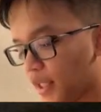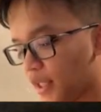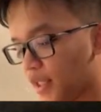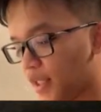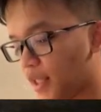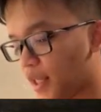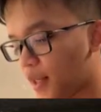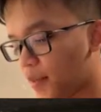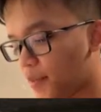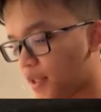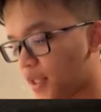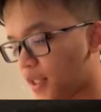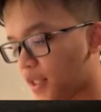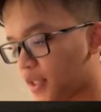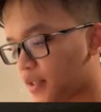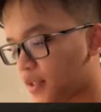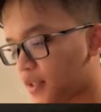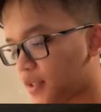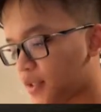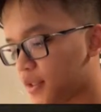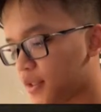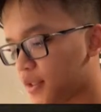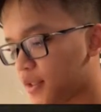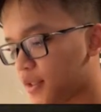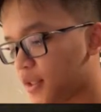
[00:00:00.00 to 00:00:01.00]
in that
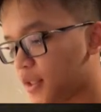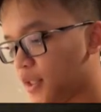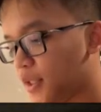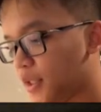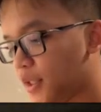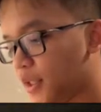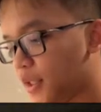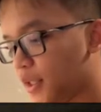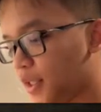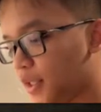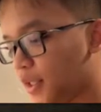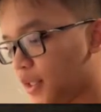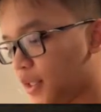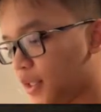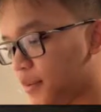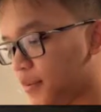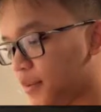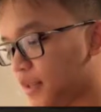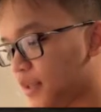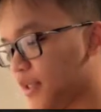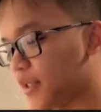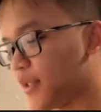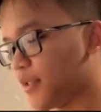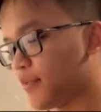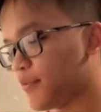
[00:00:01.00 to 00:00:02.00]
box,
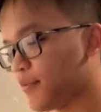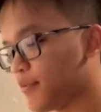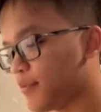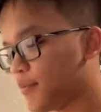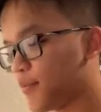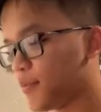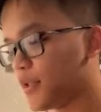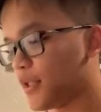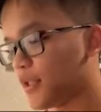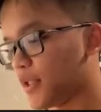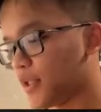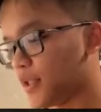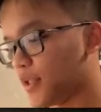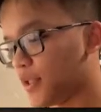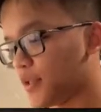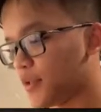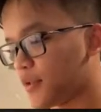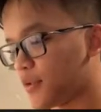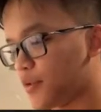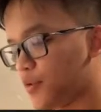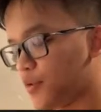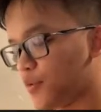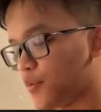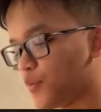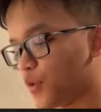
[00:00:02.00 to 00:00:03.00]
and then
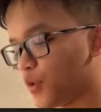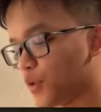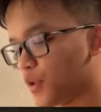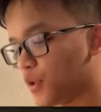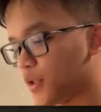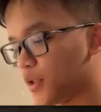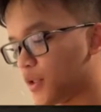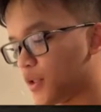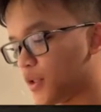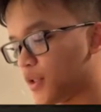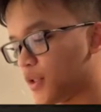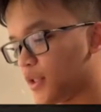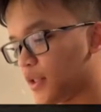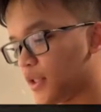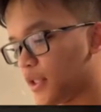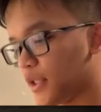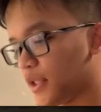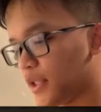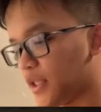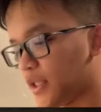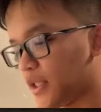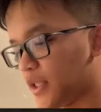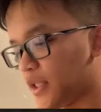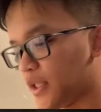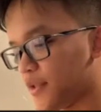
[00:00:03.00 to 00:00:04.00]
2 more
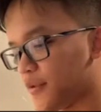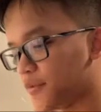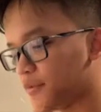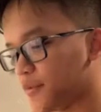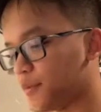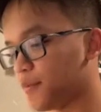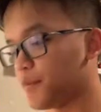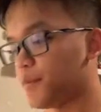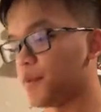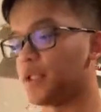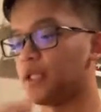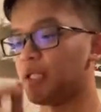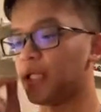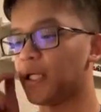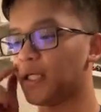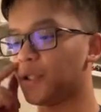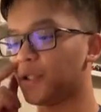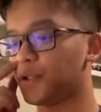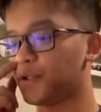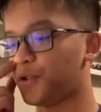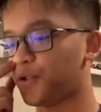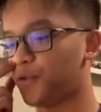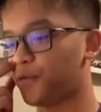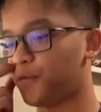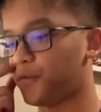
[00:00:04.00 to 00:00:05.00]
from the
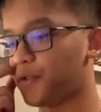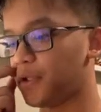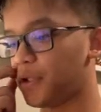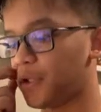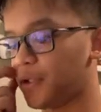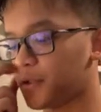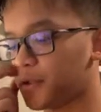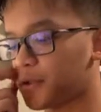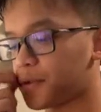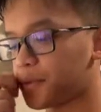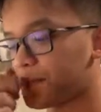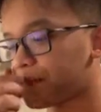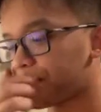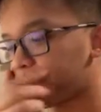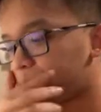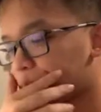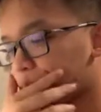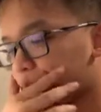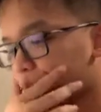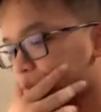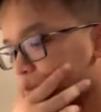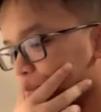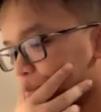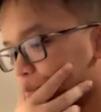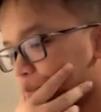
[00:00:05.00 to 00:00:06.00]
other 2 videos.
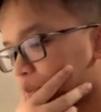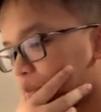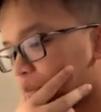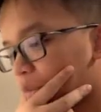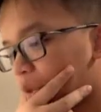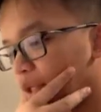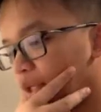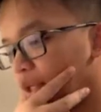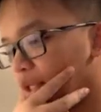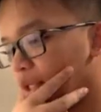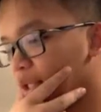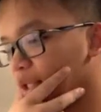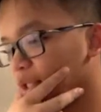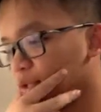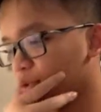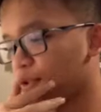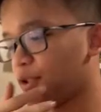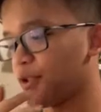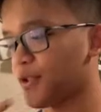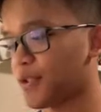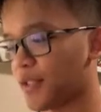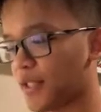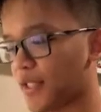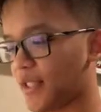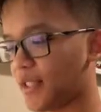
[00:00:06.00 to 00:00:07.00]
So
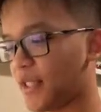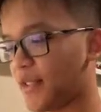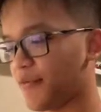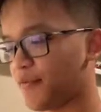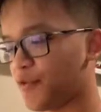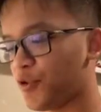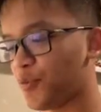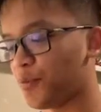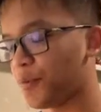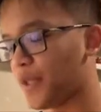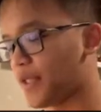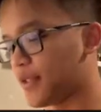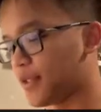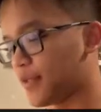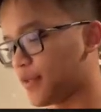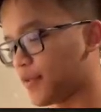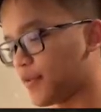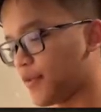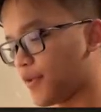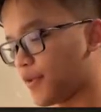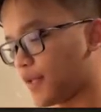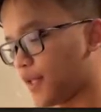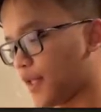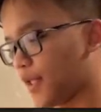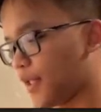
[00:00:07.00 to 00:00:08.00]
that I have 2 playsets
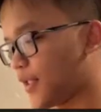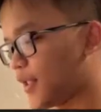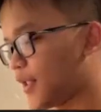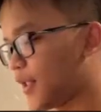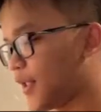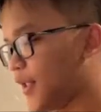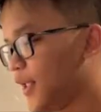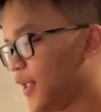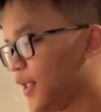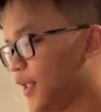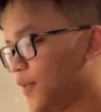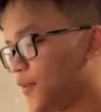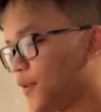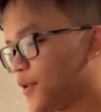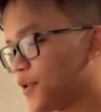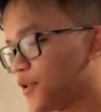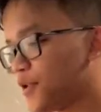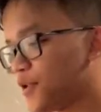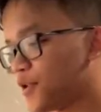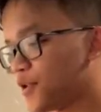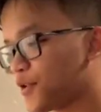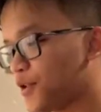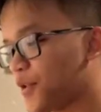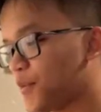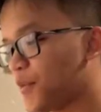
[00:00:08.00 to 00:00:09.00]
of this guy, which
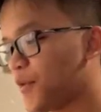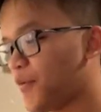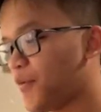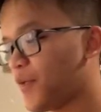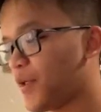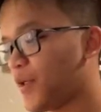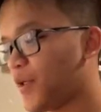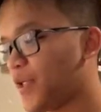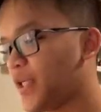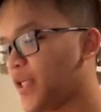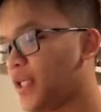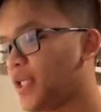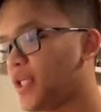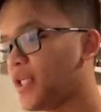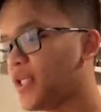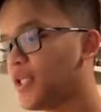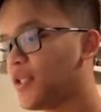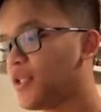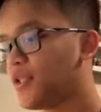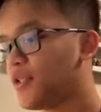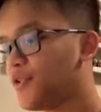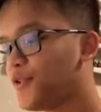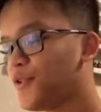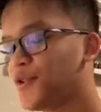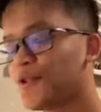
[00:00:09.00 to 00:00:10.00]
is going to be very
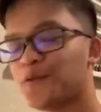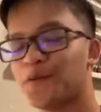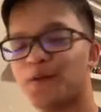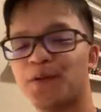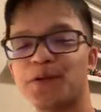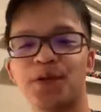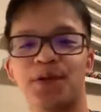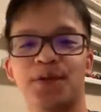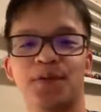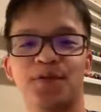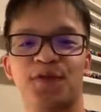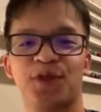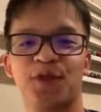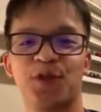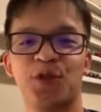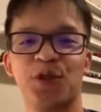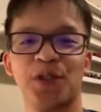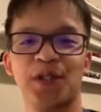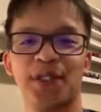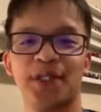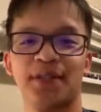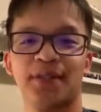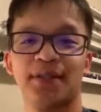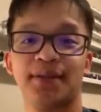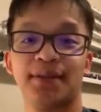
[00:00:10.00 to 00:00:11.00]
useful for
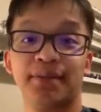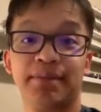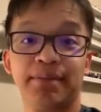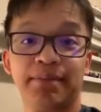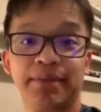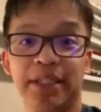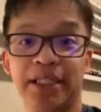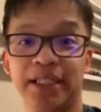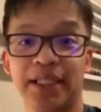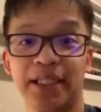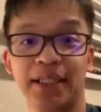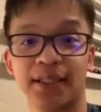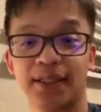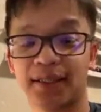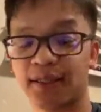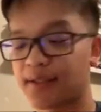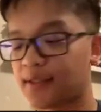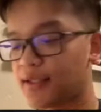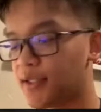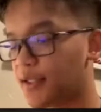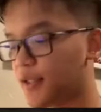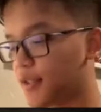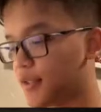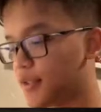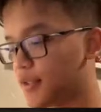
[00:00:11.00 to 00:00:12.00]
trades, I guess,
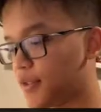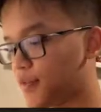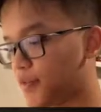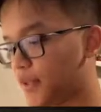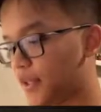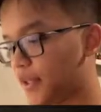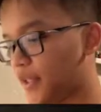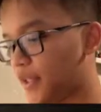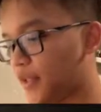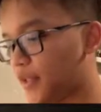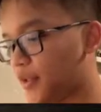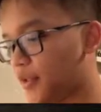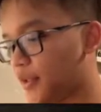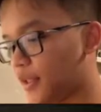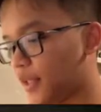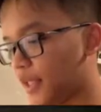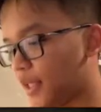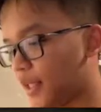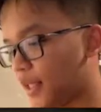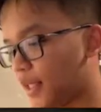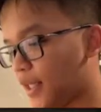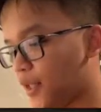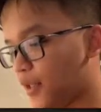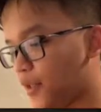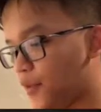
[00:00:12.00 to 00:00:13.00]
depending on
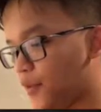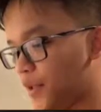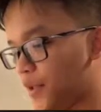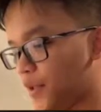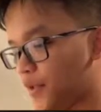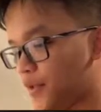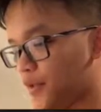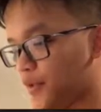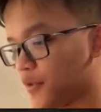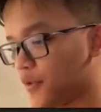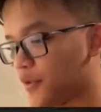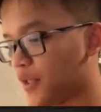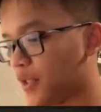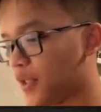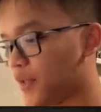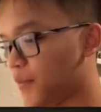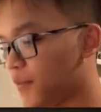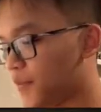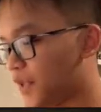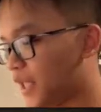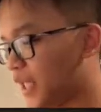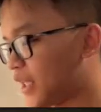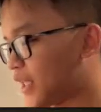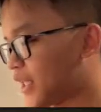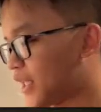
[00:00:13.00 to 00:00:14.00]
how the meta turns out.
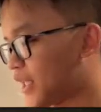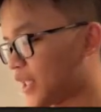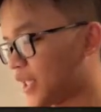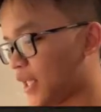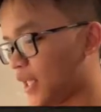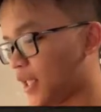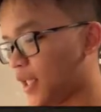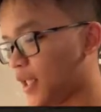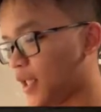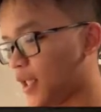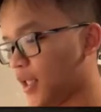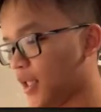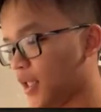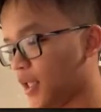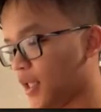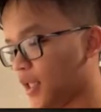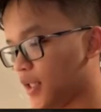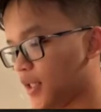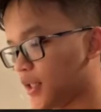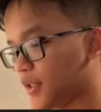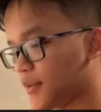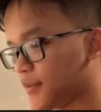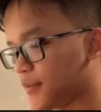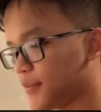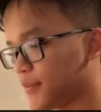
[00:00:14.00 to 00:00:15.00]
But I think
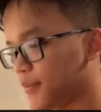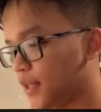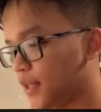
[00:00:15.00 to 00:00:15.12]
Hyper